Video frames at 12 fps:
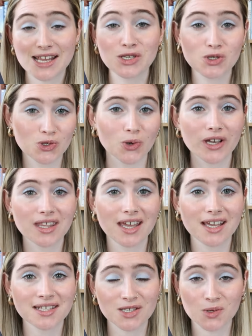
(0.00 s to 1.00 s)
enjoy
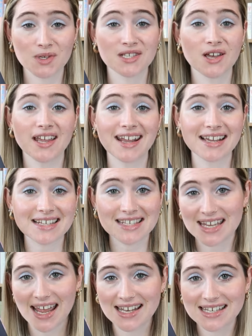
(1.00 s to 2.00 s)
this to a certain
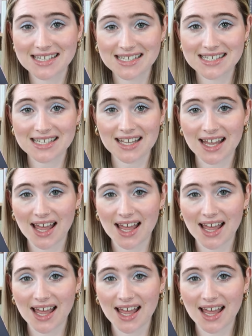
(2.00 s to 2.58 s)
extent,